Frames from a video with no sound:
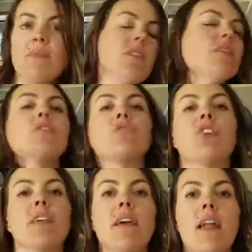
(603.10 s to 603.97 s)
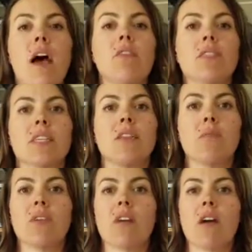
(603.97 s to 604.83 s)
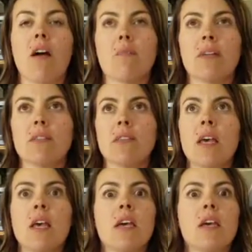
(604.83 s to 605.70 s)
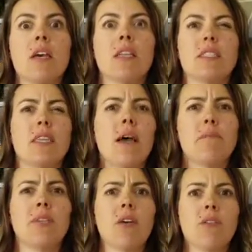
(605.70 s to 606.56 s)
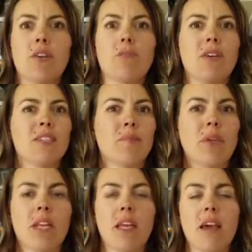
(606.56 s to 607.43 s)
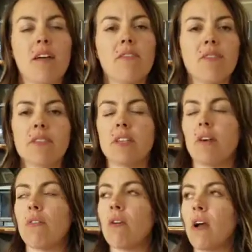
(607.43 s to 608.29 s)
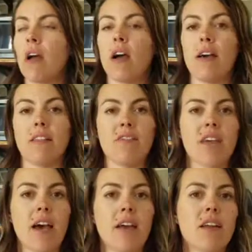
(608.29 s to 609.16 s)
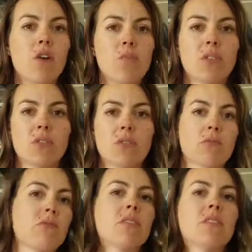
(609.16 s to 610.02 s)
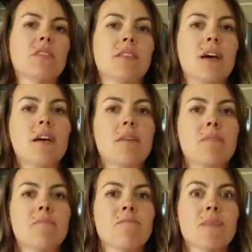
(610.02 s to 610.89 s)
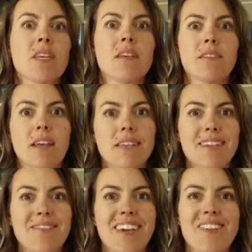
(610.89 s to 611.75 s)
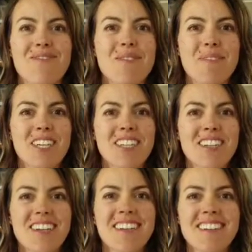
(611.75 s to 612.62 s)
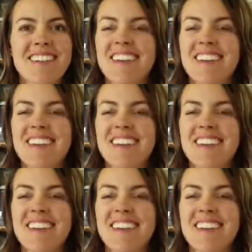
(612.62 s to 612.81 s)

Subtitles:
So check that out. It's going to be in the comments. It's downloadable as a PDF. So I love that. Open source scientific information.